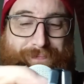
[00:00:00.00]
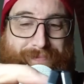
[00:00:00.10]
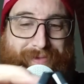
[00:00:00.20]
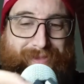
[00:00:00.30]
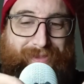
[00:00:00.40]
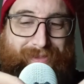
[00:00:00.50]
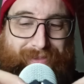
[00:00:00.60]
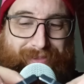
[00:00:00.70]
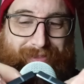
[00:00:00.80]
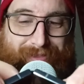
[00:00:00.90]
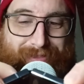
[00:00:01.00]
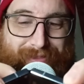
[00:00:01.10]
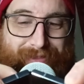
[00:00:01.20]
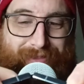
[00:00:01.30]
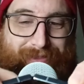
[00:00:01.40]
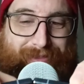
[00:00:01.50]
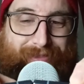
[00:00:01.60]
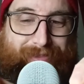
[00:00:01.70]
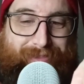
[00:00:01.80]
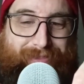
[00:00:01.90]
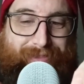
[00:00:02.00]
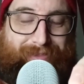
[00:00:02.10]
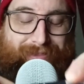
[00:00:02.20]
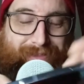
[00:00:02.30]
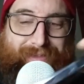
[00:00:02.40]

(silence)